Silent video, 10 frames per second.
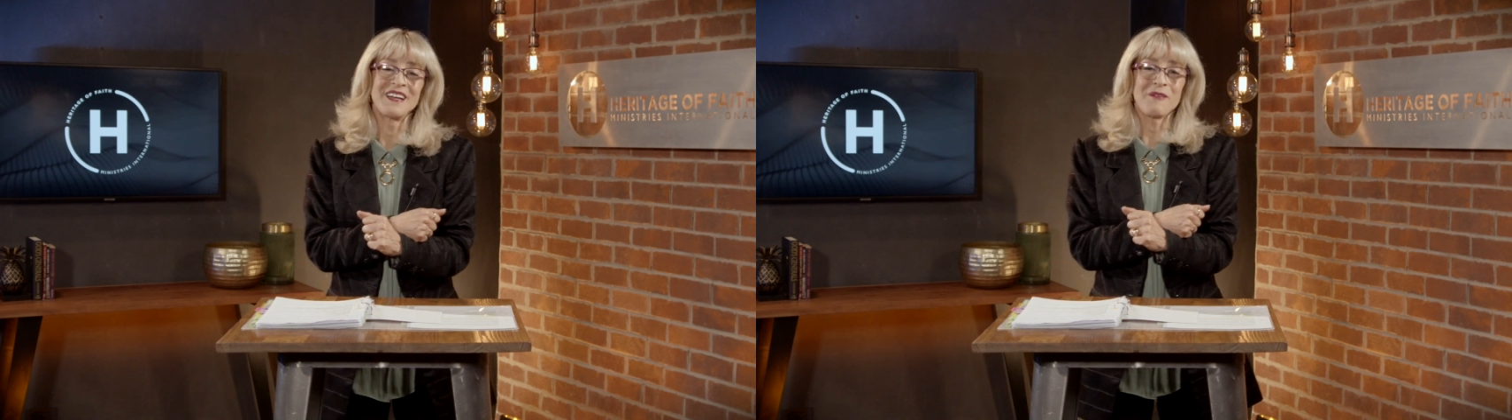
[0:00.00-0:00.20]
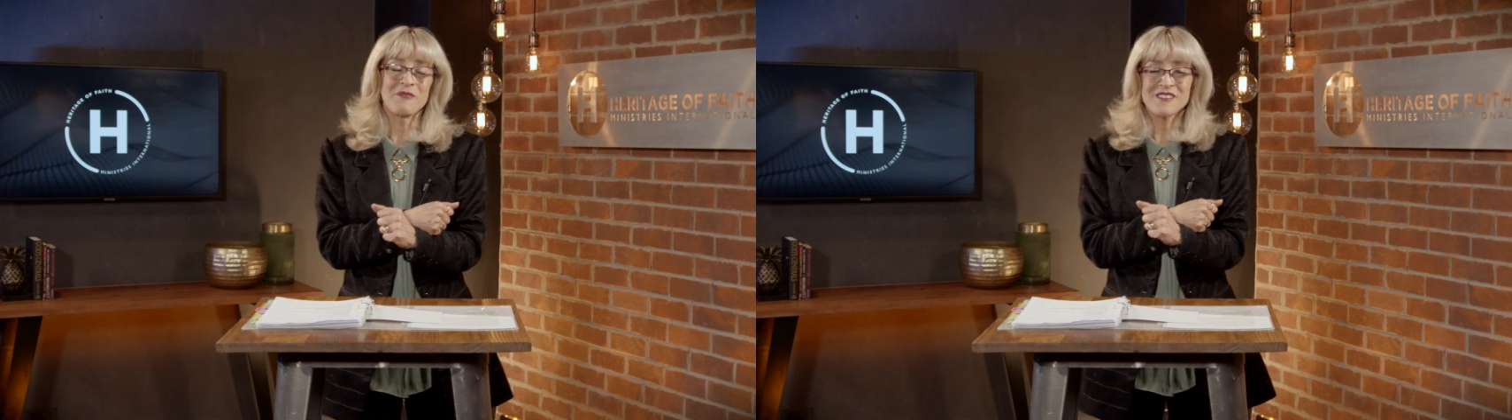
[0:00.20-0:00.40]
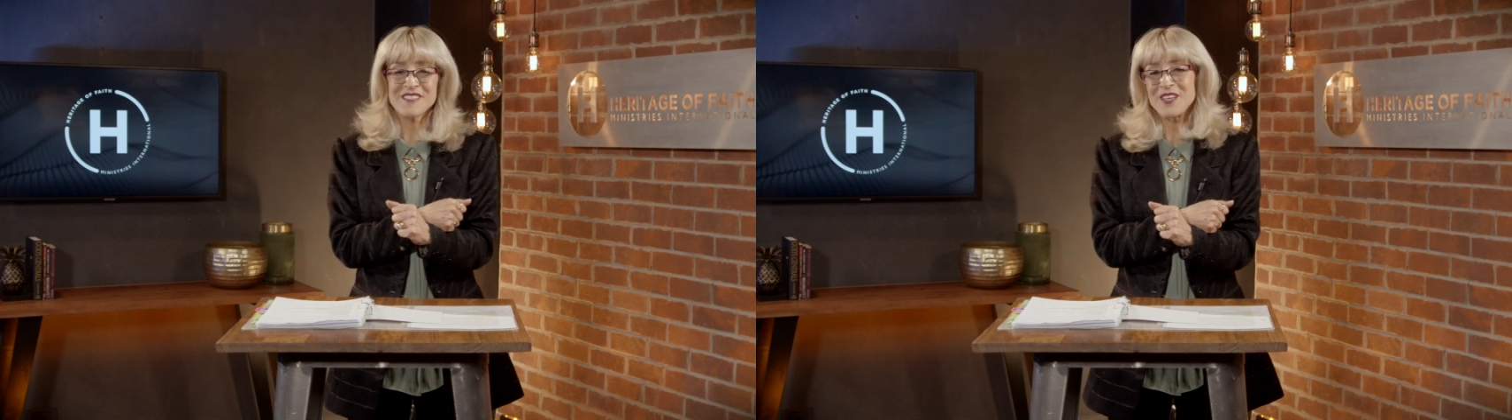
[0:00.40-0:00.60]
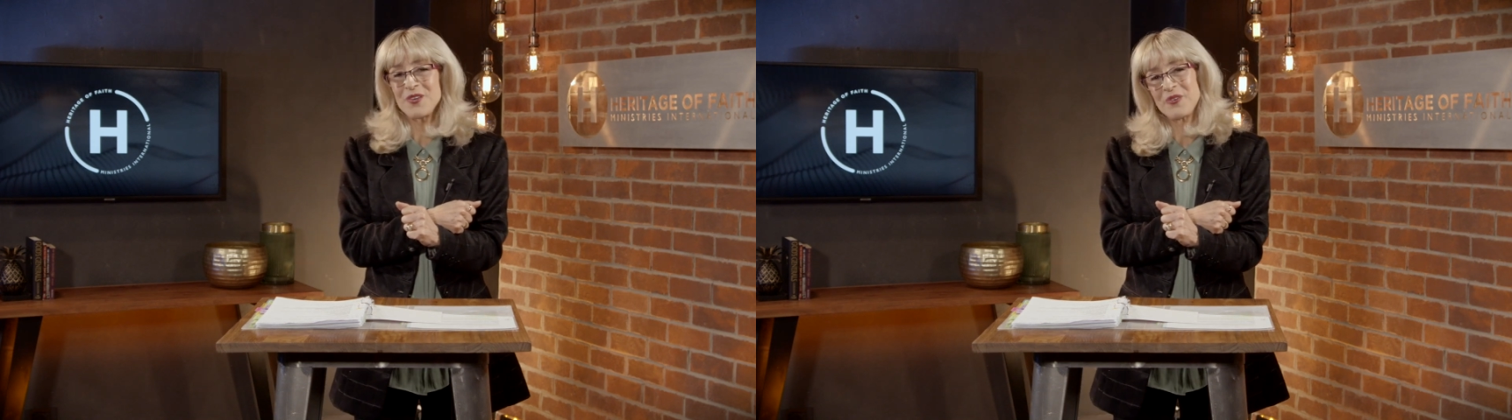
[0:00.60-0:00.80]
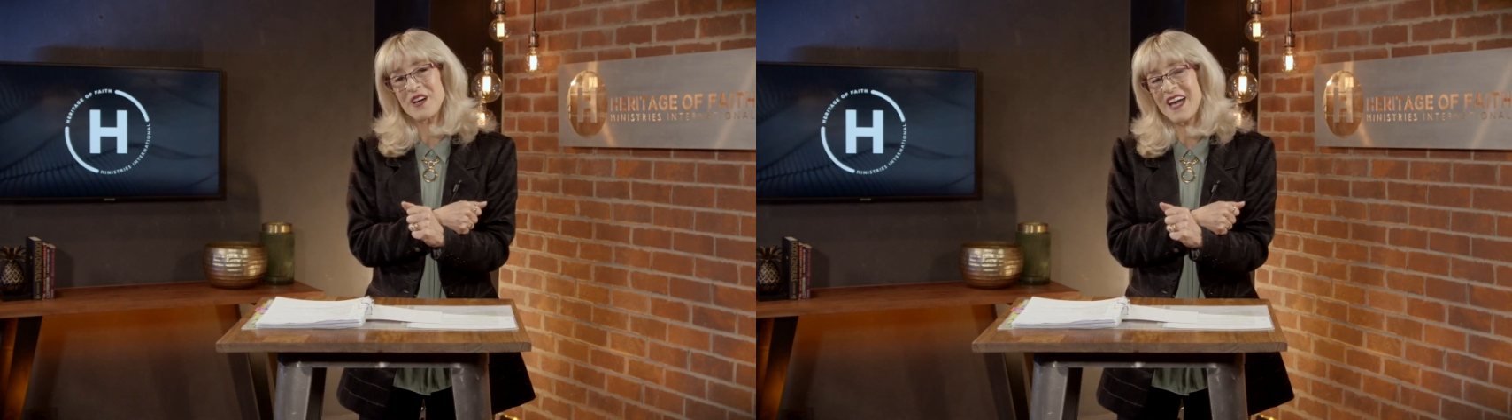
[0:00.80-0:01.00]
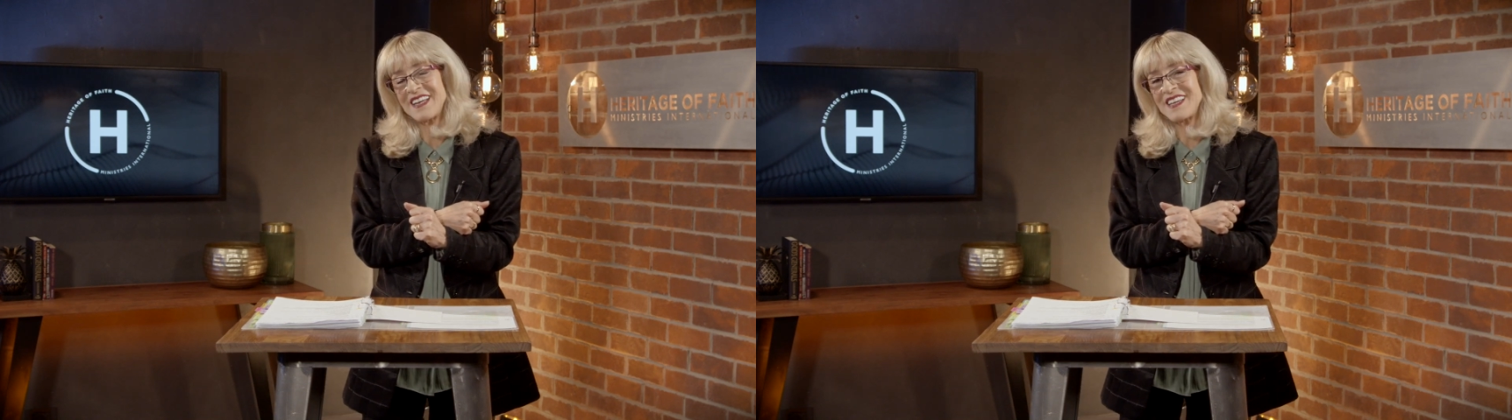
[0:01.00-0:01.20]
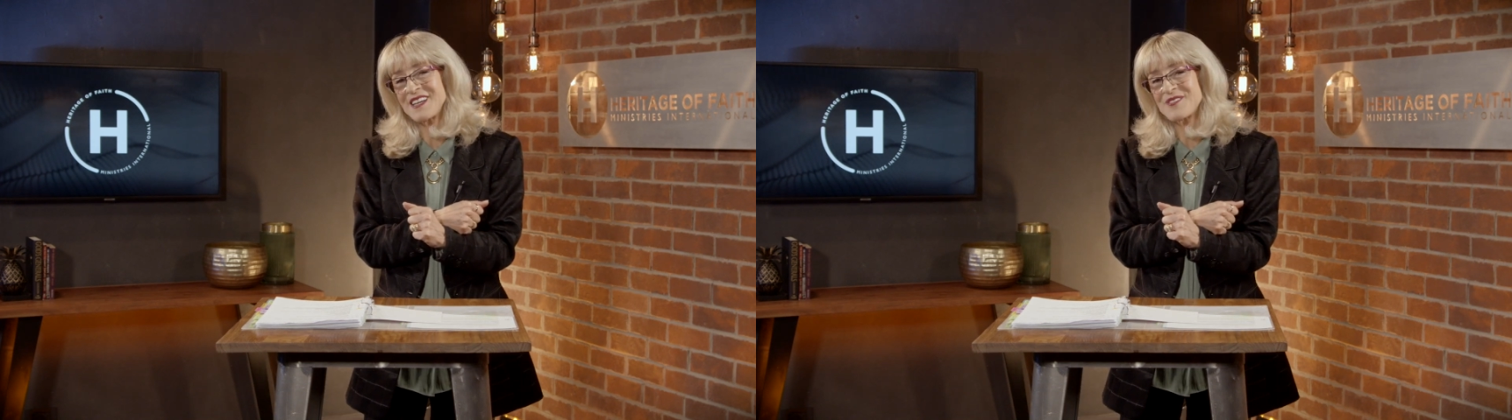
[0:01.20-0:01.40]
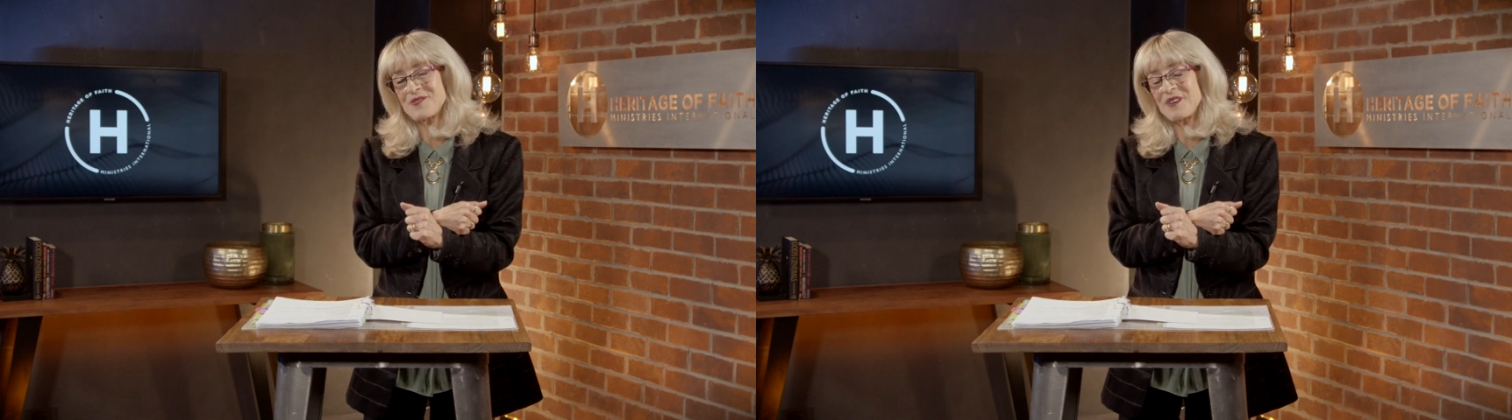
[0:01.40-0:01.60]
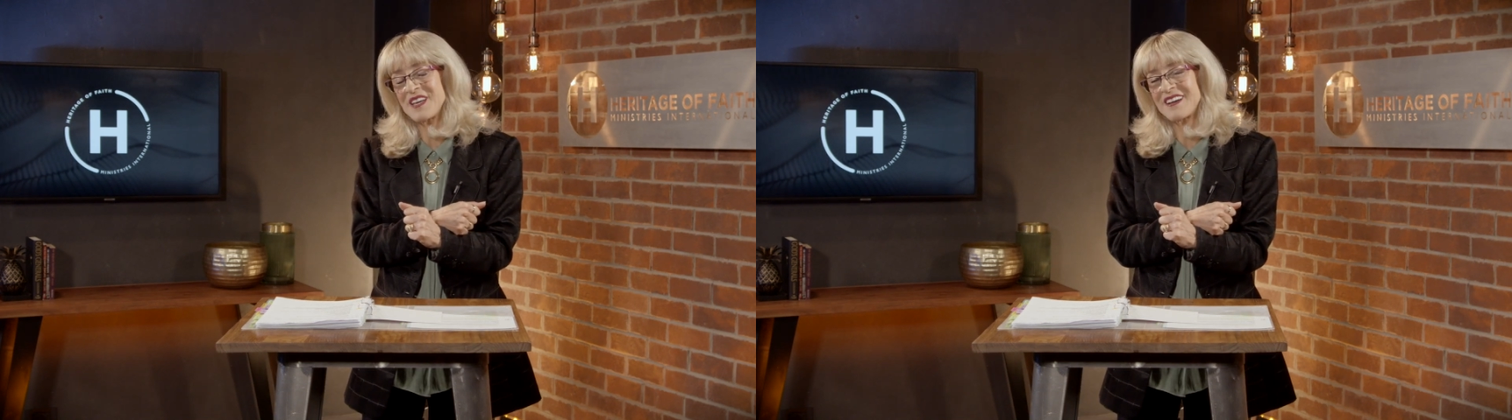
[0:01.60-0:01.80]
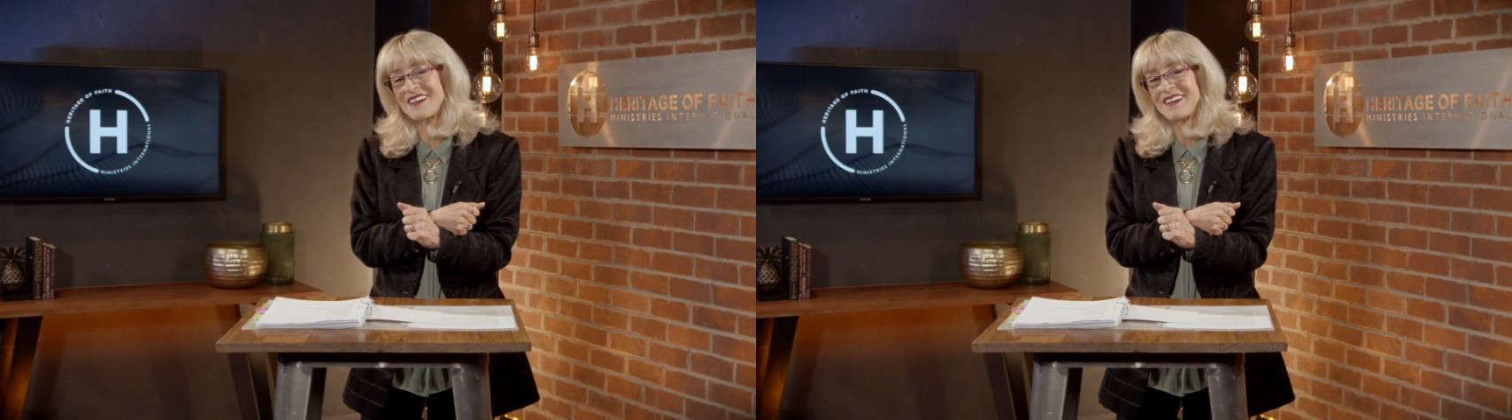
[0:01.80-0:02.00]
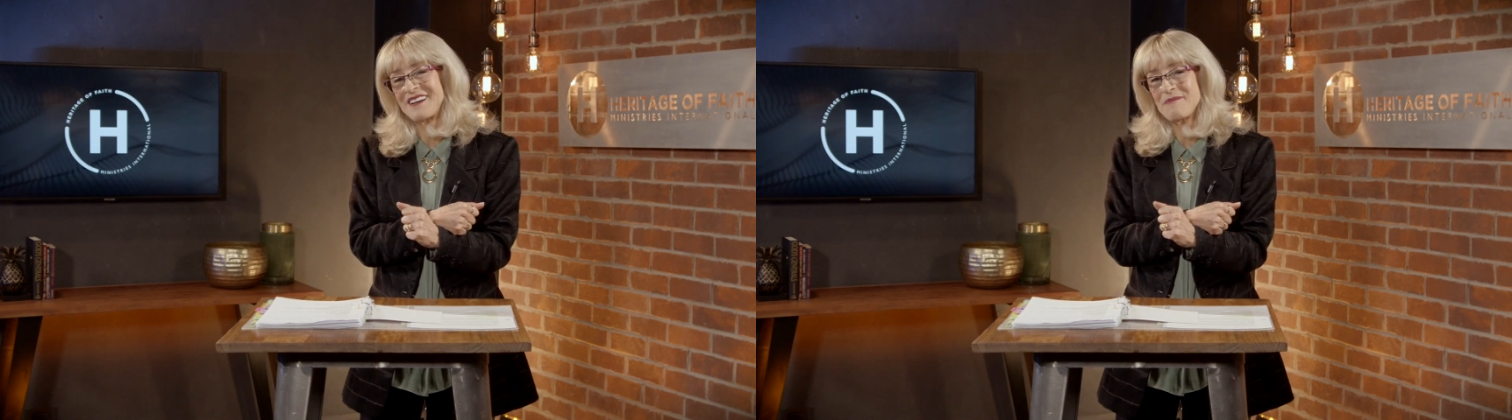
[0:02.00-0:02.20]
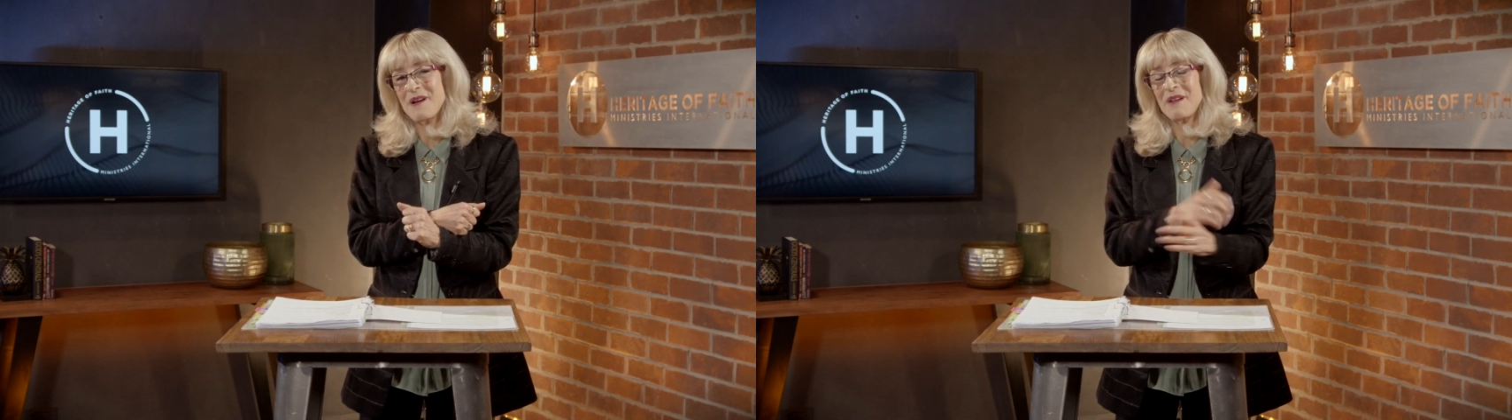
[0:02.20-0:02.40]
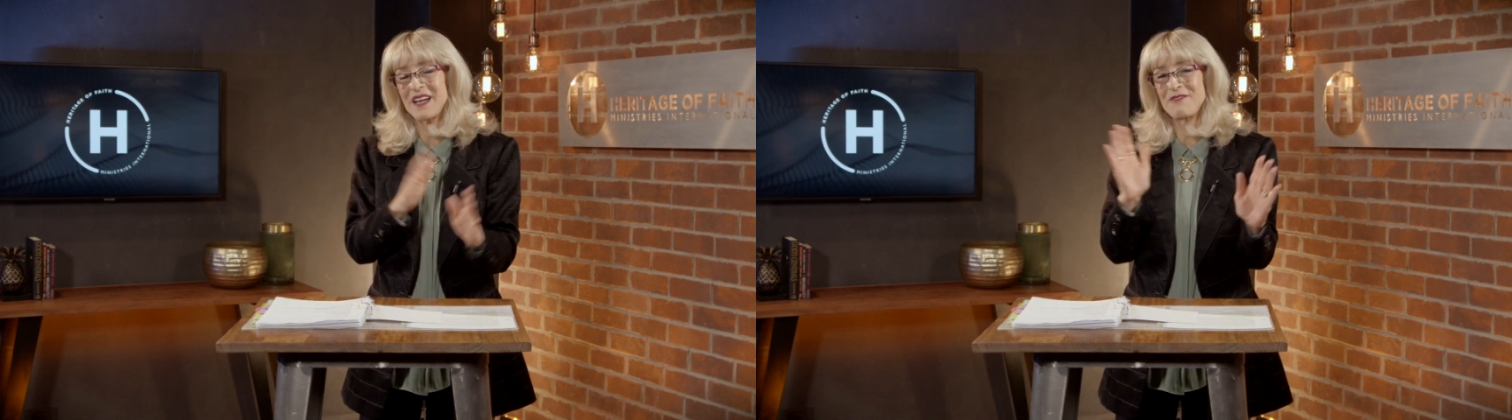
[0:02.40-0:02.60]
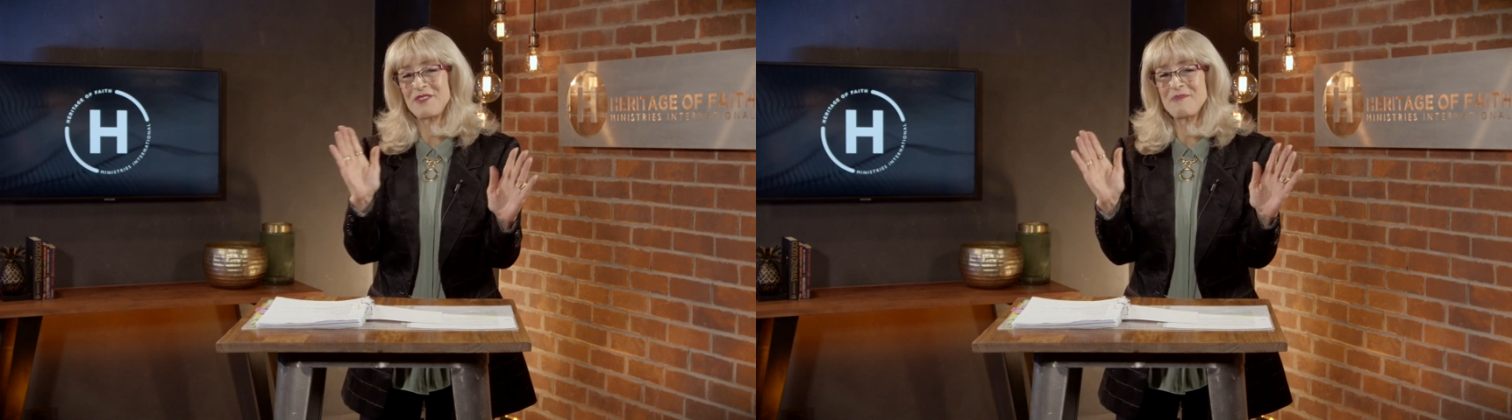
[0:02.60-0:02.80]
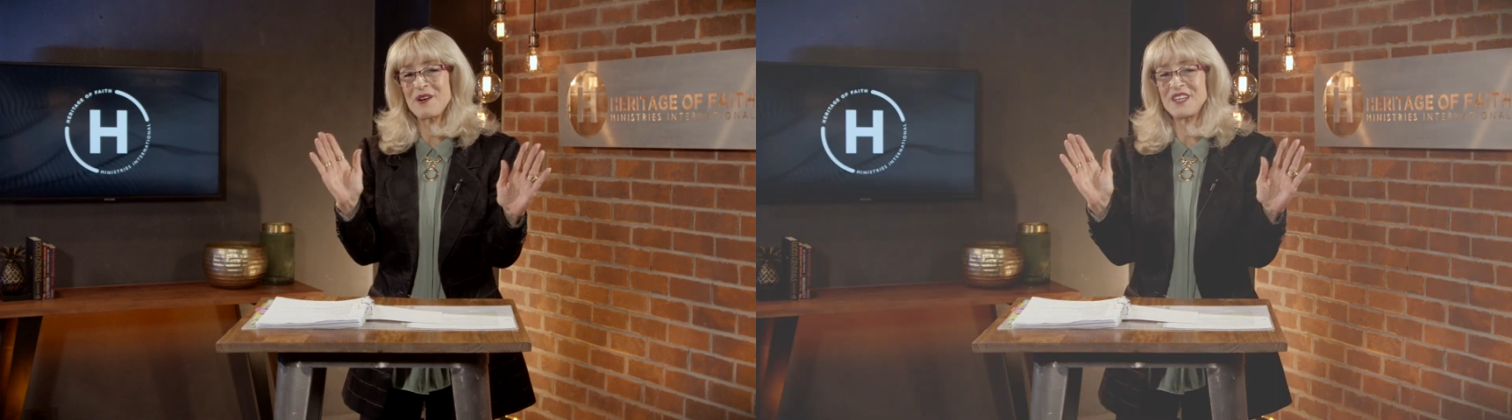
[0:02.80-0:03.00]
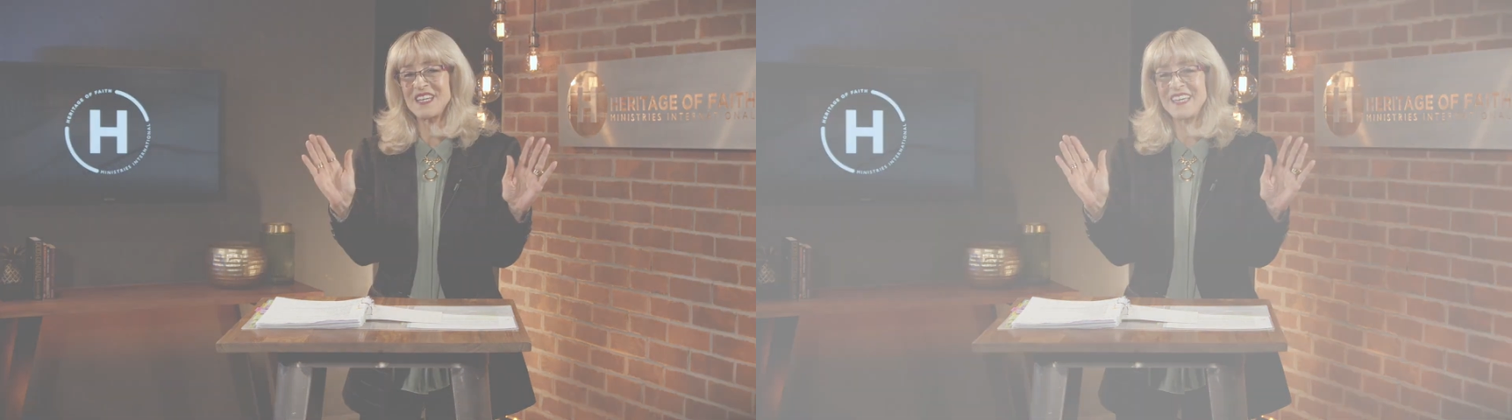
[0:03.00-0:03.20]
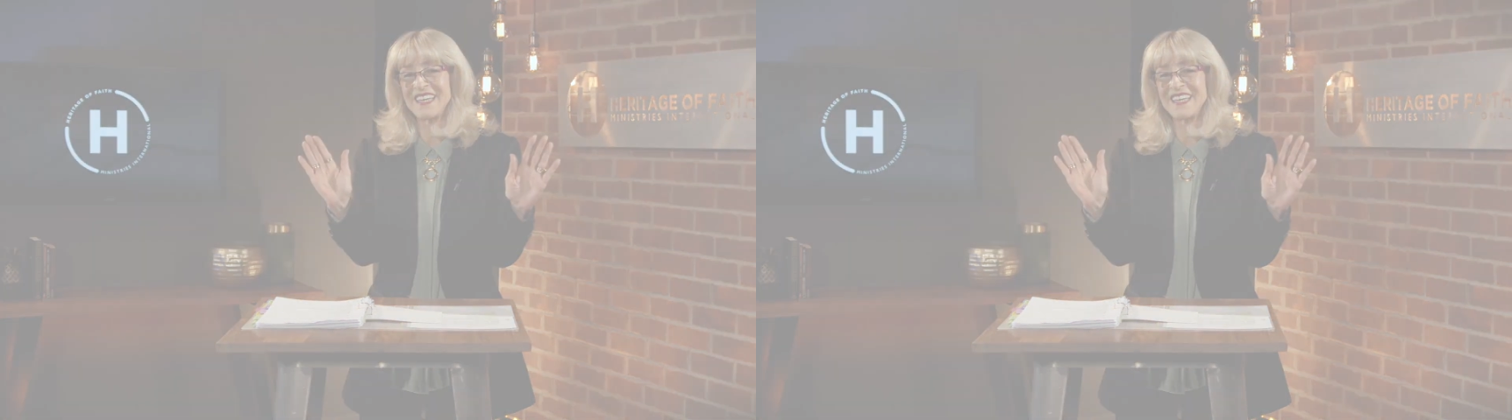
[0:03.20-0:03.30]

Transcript: And we'll see you again next week. Bye-bye, everybody.